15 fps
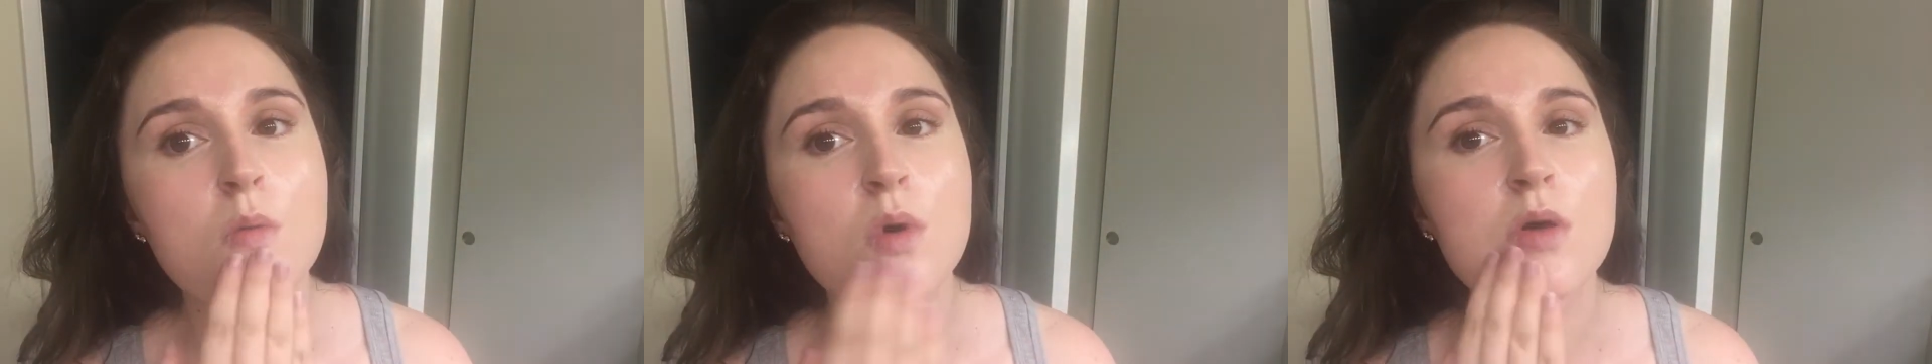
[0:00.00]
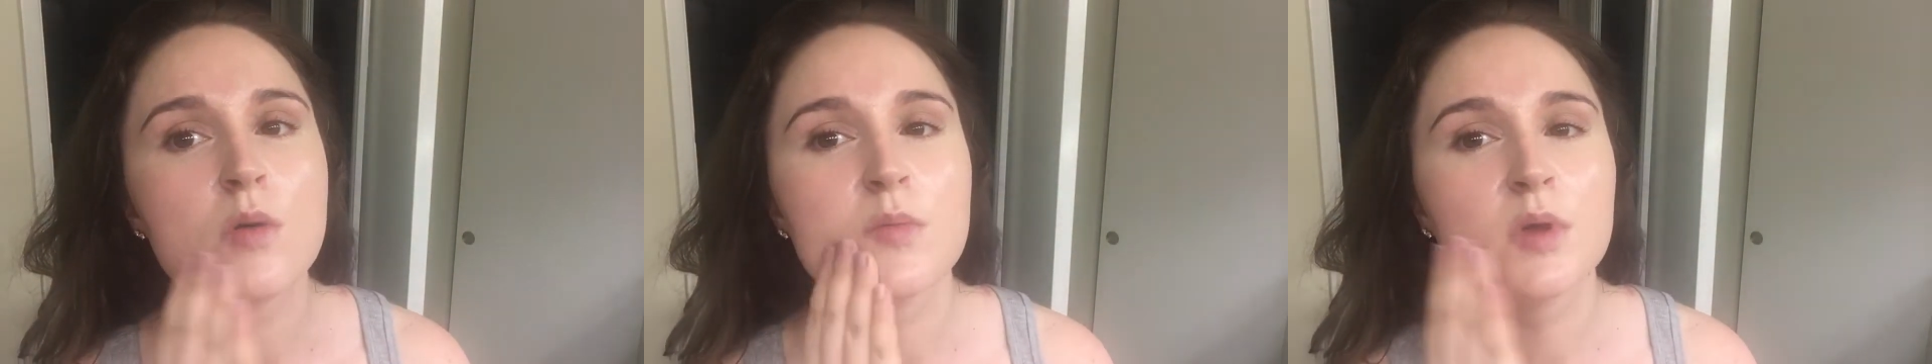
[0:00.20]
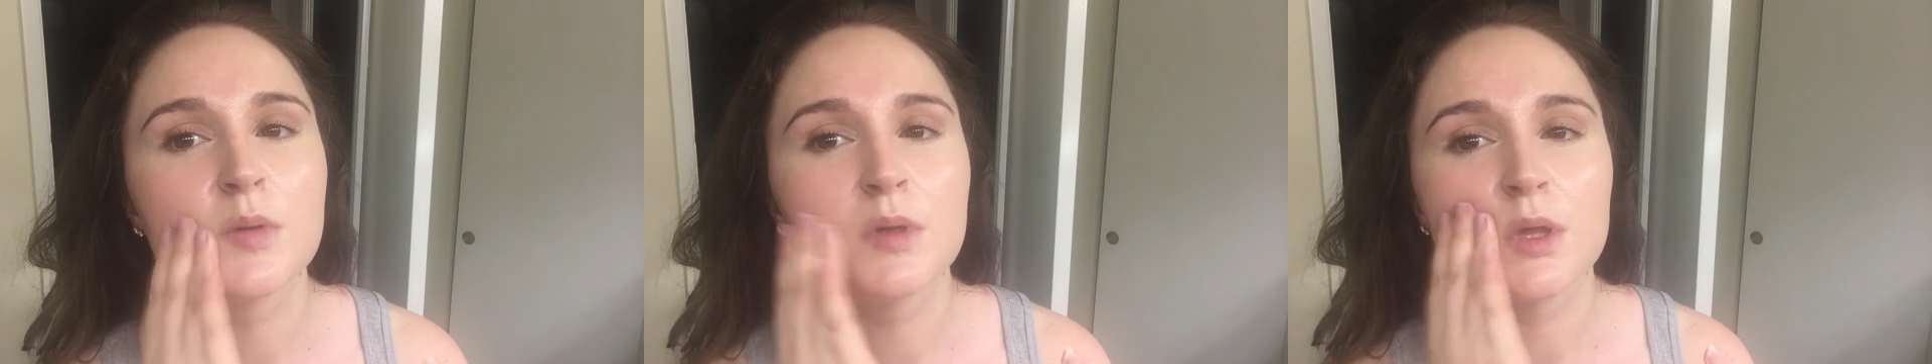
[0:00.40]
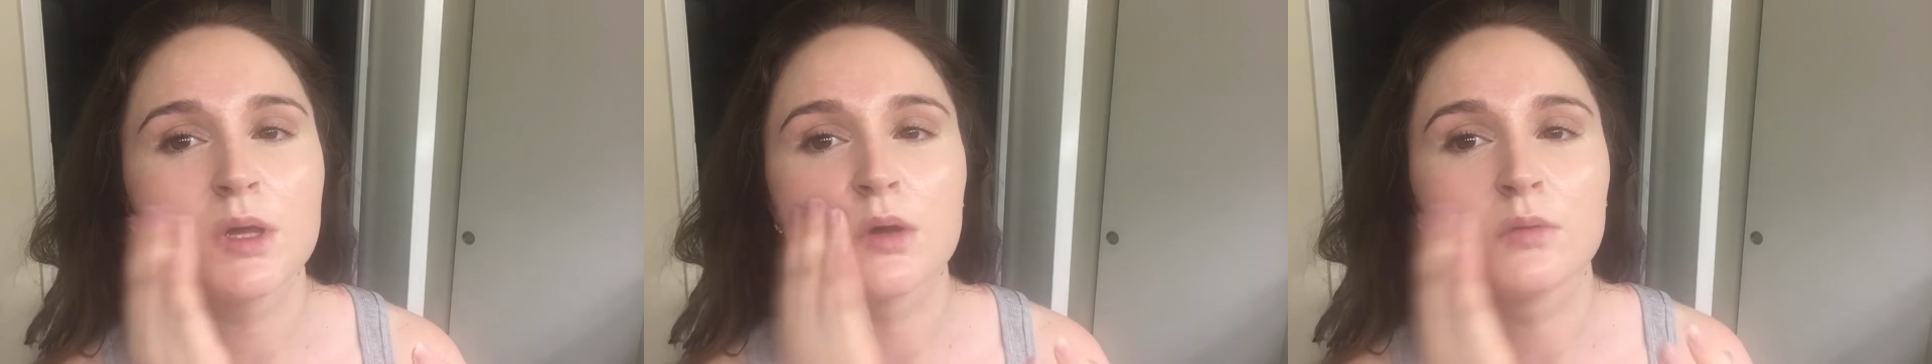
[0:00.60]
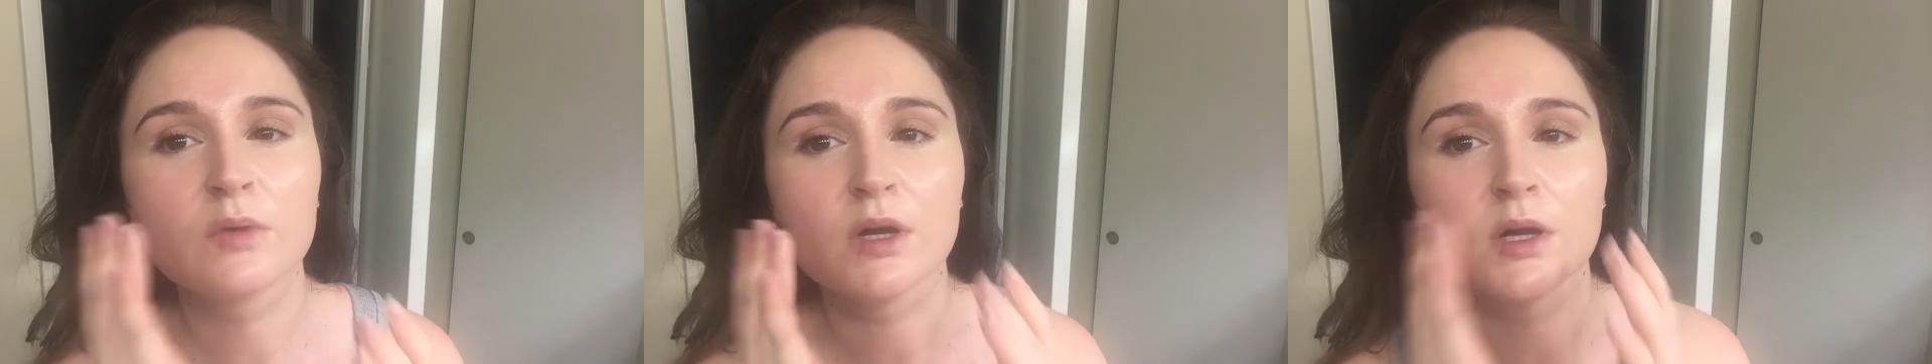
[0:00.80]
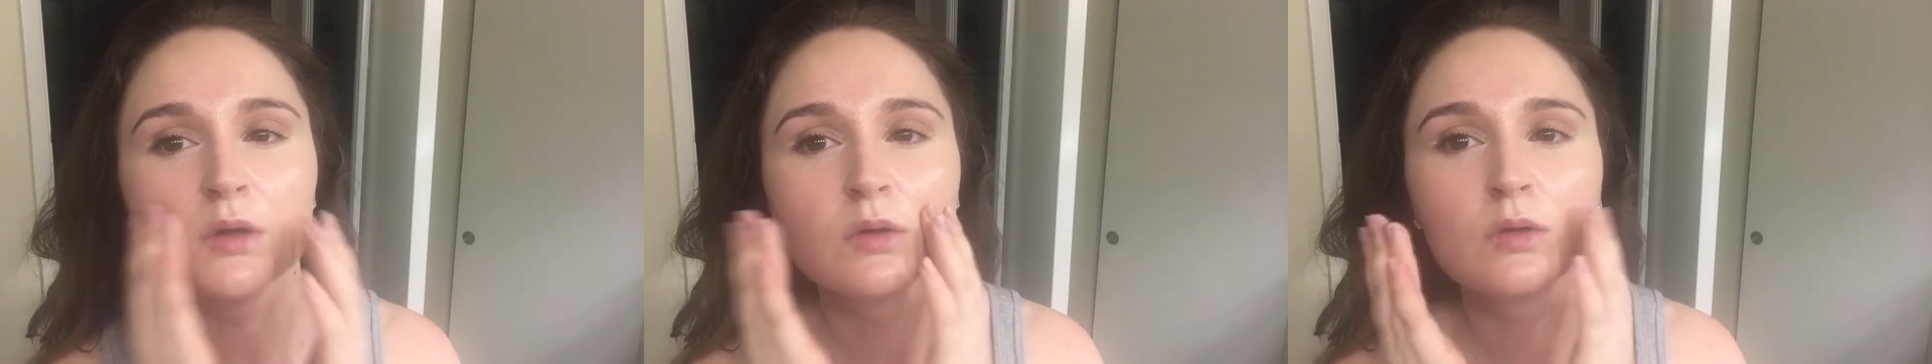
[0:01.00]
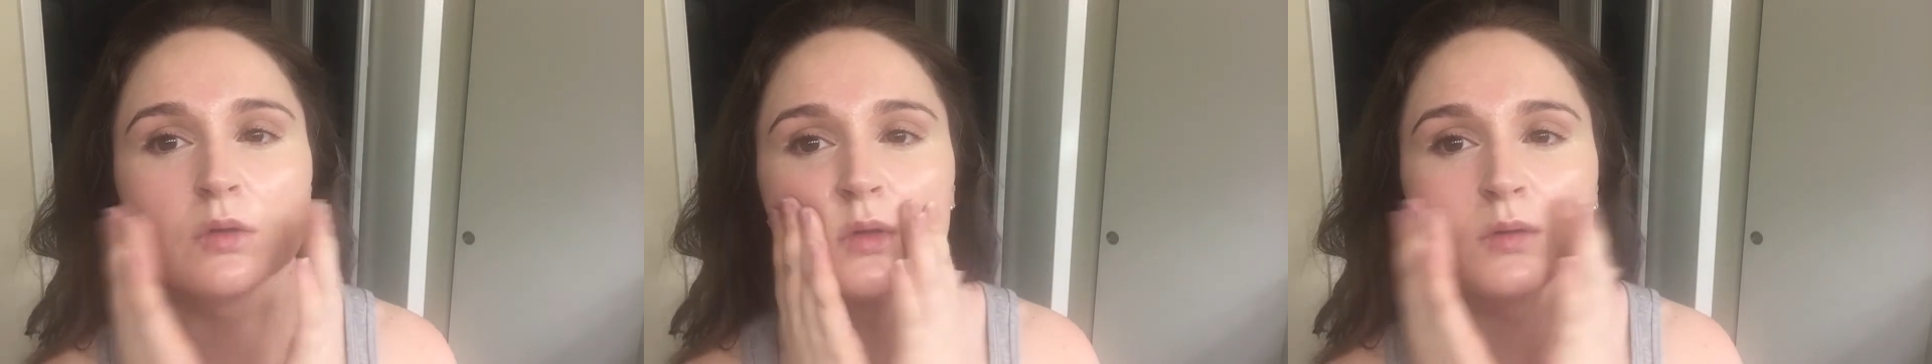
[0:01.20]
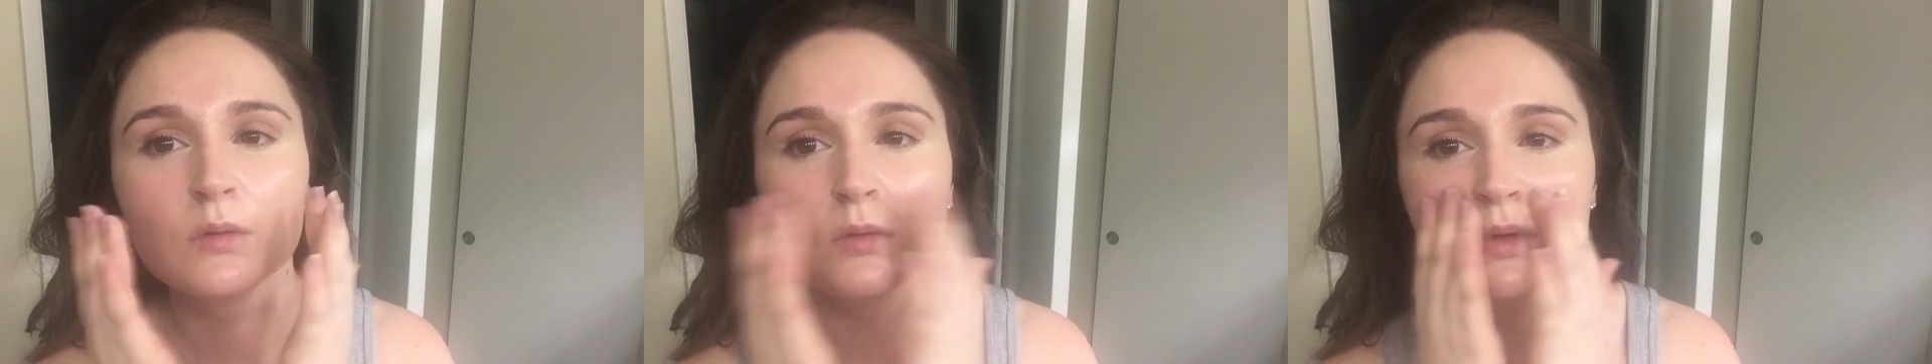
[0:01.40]
well, maybe like a
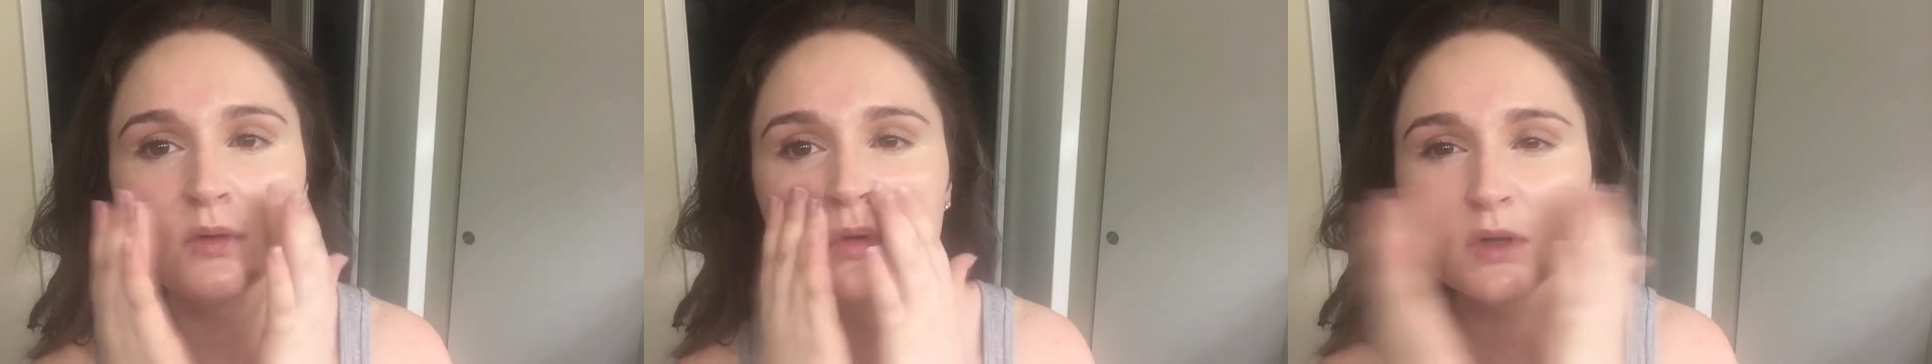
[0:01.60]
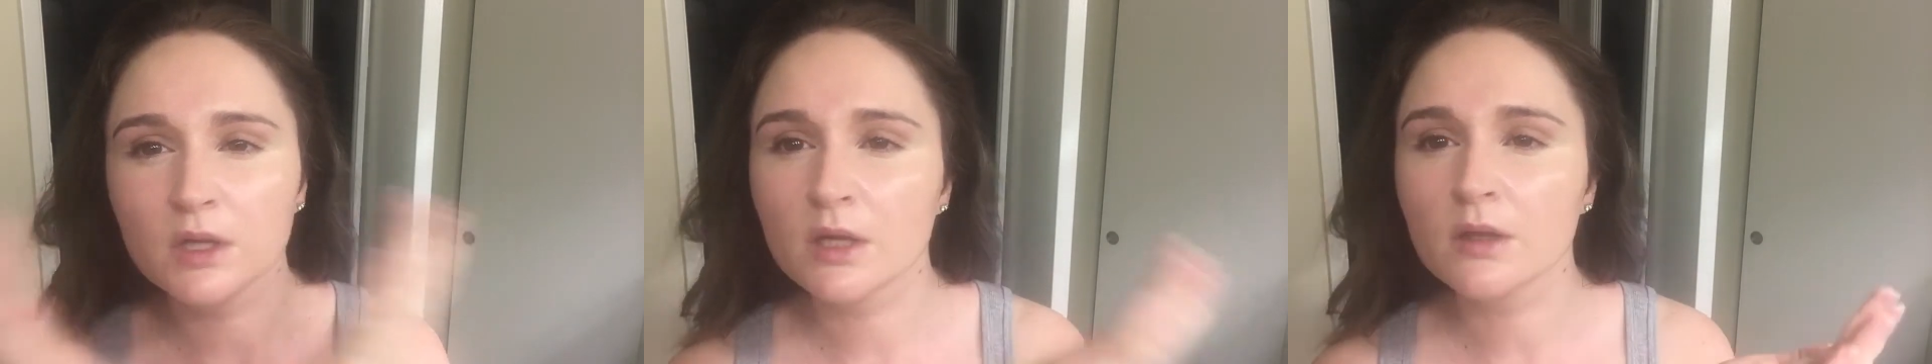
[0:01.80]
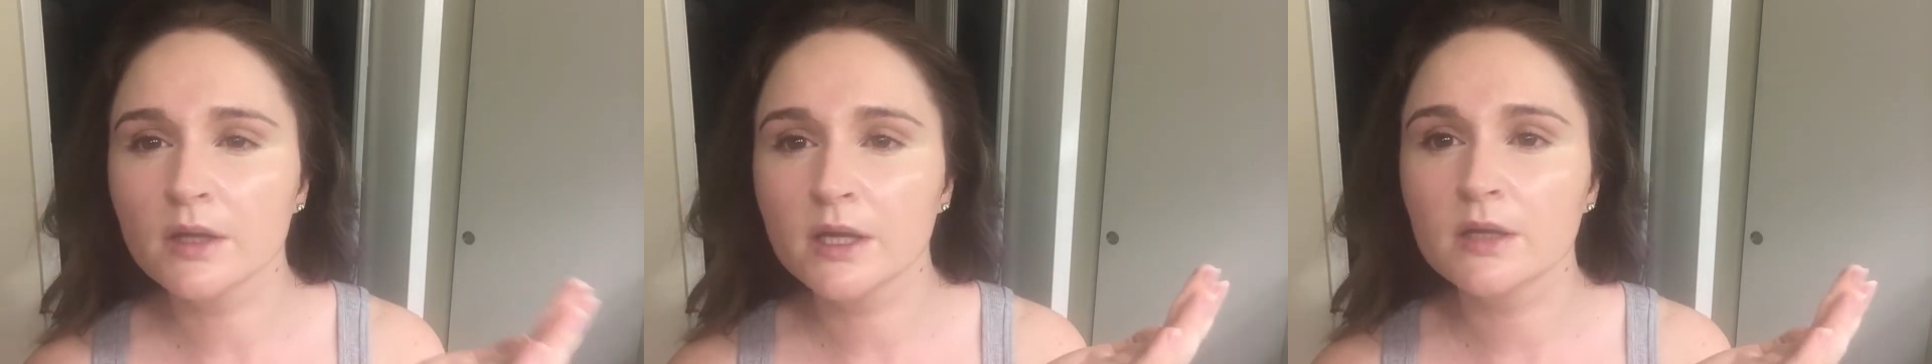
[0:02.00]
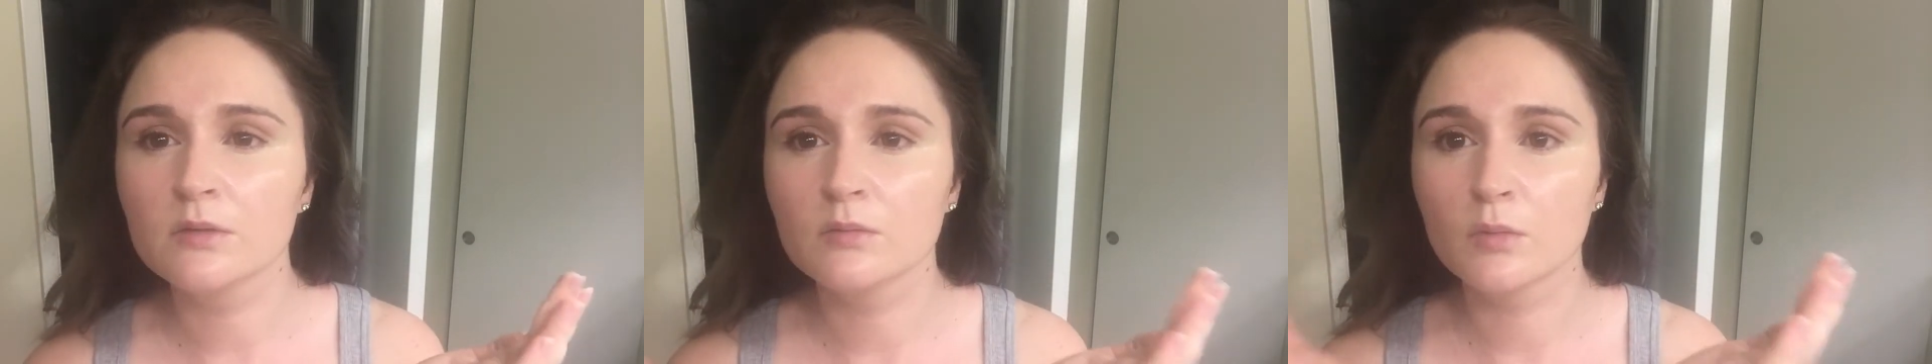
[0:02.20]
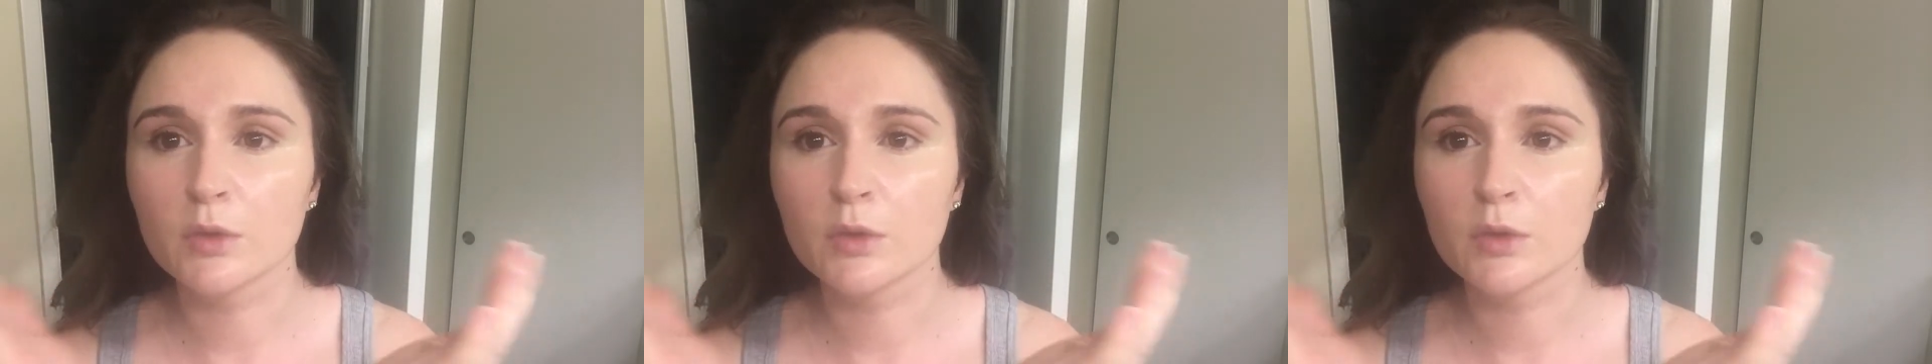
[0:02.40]
light